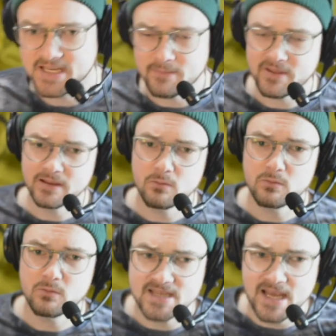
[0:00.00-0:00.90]
thing that we
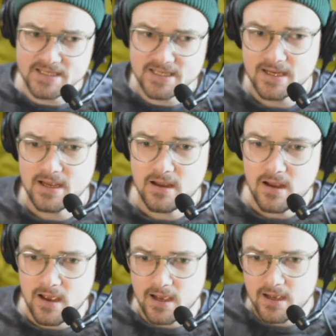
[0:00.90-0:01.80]
sent
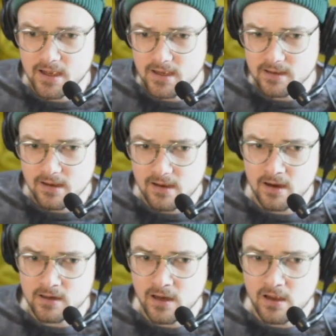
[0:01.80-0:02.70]

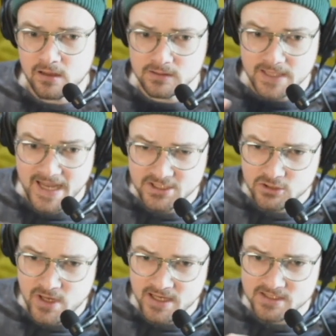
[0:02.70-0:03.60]
our last
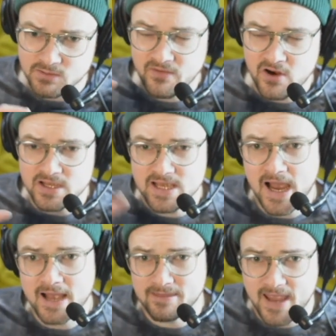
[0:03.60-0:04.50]
track. So we've already
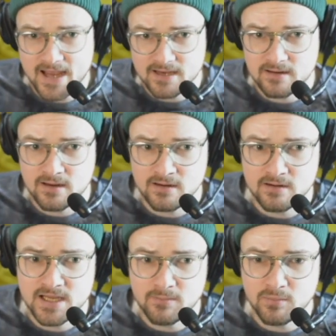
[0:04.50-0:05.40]
got that in our
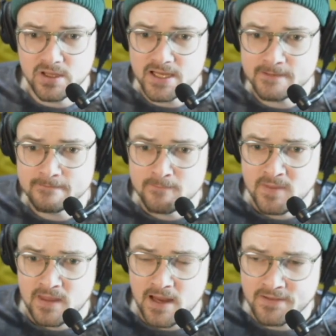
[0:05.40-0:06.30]
template.
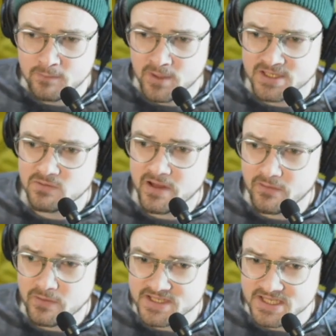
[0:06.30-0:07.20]
And then bus
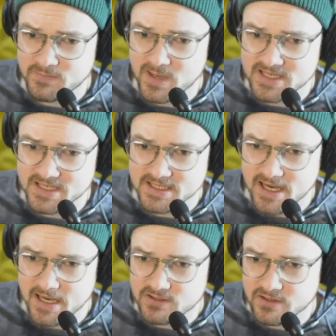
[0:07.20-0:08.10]
23 is a space
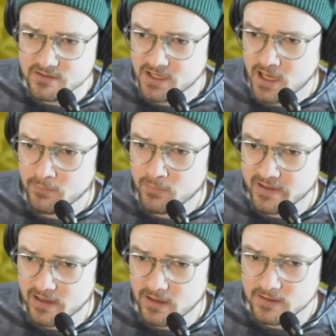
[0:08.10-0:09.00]
designer, so there's a couple
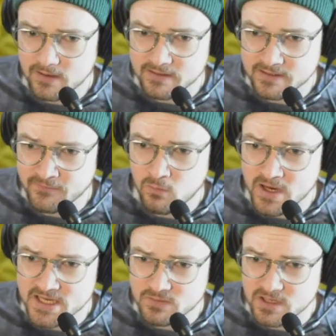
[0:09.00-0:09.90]
different
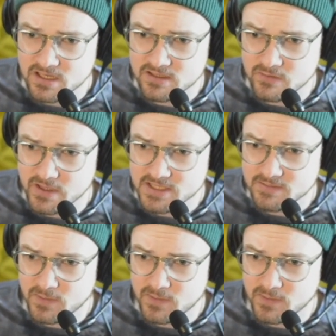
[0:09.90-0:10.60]
ways we could do this. Bus